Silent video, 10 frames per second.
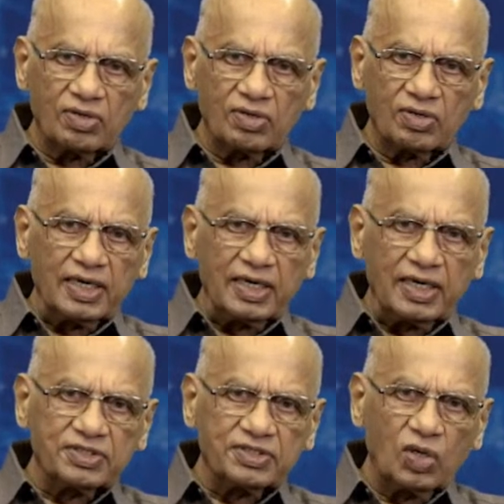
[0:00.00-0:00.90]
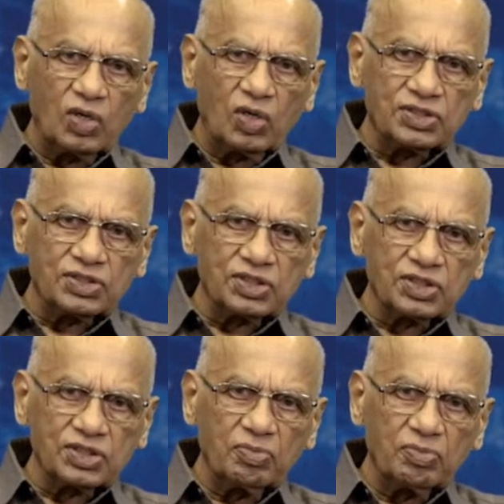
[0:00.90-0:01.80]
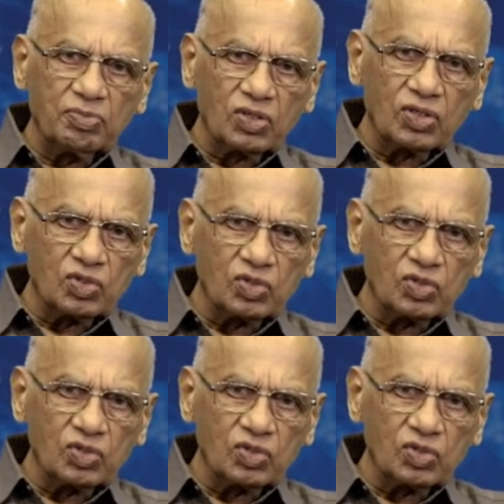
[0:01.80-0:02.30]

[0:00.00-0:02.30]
From the left, one is Krishna Manohara,